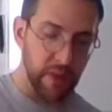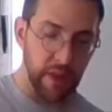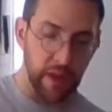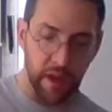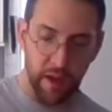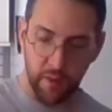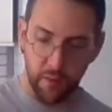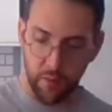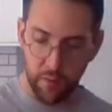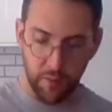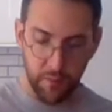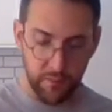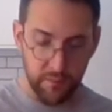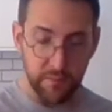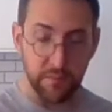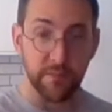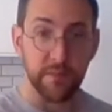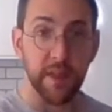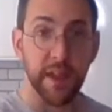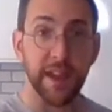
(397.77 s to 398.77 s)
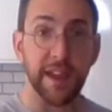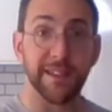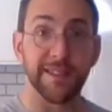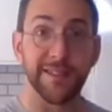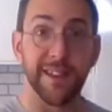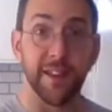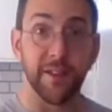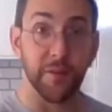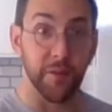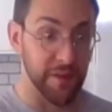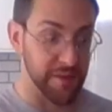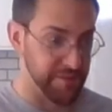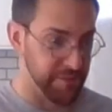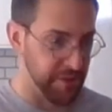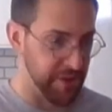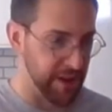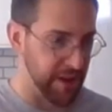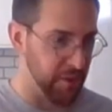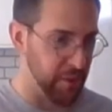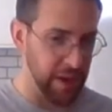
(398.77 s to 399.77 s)
That, like I said, was
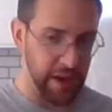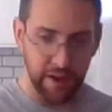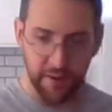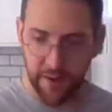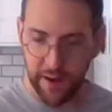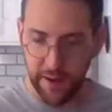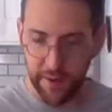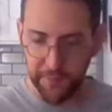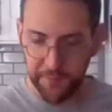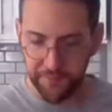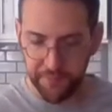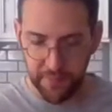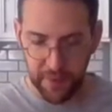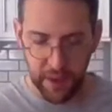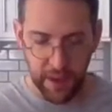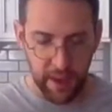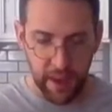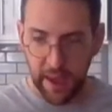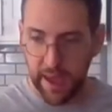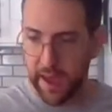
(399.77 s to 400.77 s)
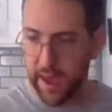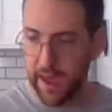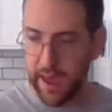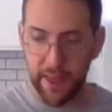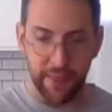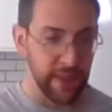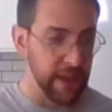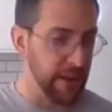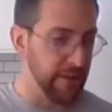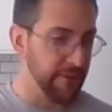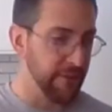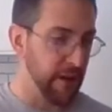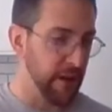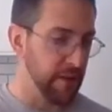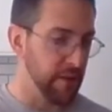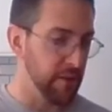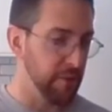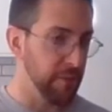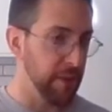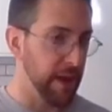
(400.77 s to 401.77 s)
pretty quick, right? And then
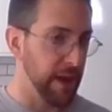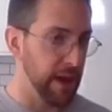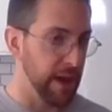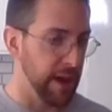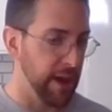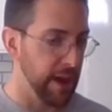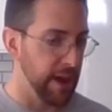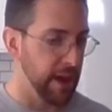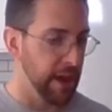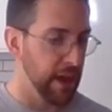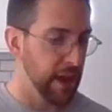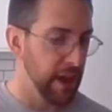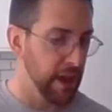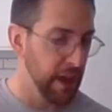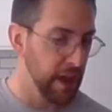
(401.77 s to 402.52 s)
followed by